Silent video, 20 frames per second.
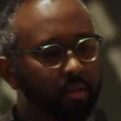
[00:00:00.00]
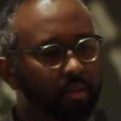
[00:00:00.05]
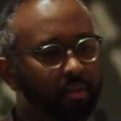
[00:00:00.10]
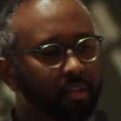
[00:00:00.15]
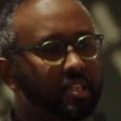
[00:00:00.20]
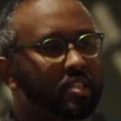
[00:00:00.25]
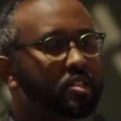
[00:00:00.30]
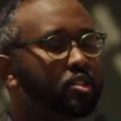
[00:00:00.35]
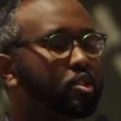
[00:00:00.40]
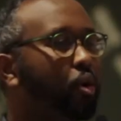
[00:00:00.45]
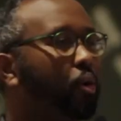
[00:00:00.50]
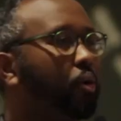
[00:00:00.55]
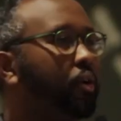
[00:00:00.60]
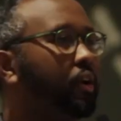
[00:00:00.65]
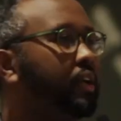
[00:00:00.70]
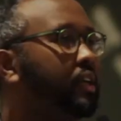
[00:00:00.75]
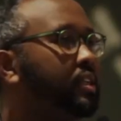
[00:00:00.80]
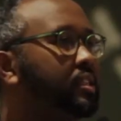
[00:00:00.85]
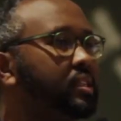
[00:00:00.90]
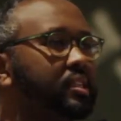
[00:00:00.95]
this
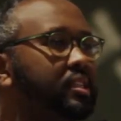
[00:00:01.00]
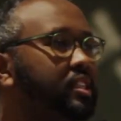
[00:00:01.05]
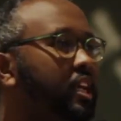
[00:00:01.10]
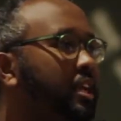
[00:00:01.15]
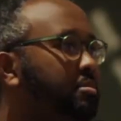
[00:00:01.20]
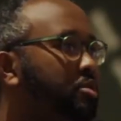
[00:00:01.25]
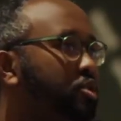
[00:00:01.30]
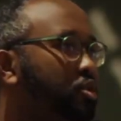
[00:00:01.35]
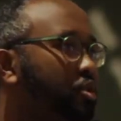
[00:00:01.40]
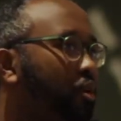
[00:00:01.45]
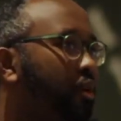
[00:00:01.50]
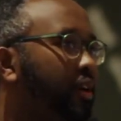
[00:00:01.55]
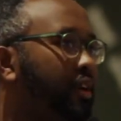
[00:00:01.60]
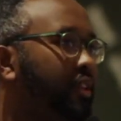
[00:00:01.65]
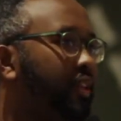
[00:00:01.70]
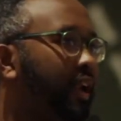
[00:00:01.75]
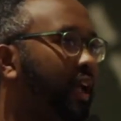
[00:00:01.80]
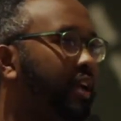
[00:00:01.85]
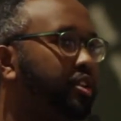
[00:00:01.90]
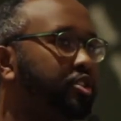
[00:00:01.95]
story is the same story
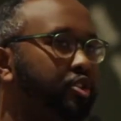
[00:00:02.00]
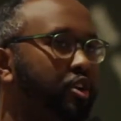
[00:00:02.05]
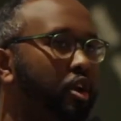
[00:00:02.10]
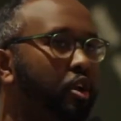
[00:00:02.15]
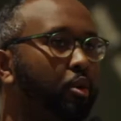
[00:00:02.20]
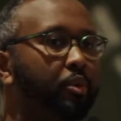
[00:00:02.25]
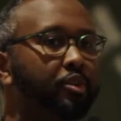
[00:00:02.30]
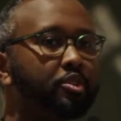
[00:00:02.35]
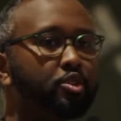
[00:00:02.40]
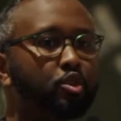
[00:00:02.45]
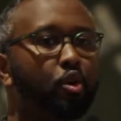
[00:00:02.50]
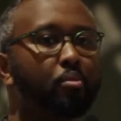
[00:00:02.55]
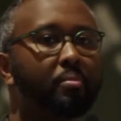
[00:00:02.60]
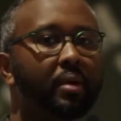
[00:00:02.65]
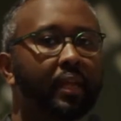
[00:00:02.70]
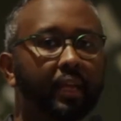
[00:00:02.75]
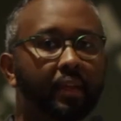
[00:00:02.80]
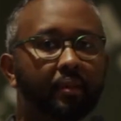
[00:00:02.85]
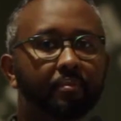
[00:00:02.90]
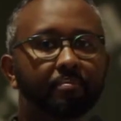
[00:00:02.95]
that I share with so
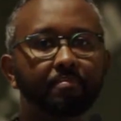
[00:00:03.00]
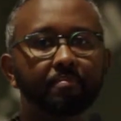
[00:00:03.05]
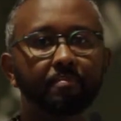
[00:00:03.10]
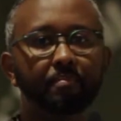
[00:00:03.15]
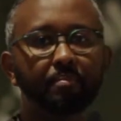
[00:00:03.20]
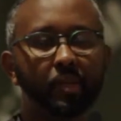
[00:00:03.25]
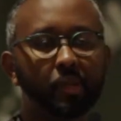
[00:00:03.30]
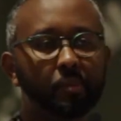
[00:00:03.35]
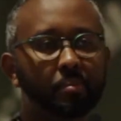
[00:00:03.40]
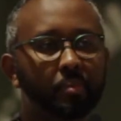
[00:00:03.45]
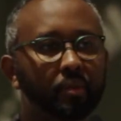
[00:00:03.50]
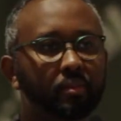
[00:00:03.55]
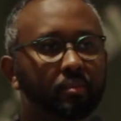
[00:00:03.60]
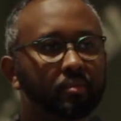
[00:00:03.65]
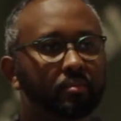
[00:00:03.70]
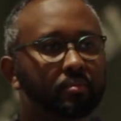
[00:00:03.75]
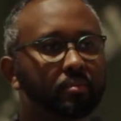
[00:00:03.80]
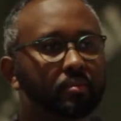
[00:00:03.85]
many people.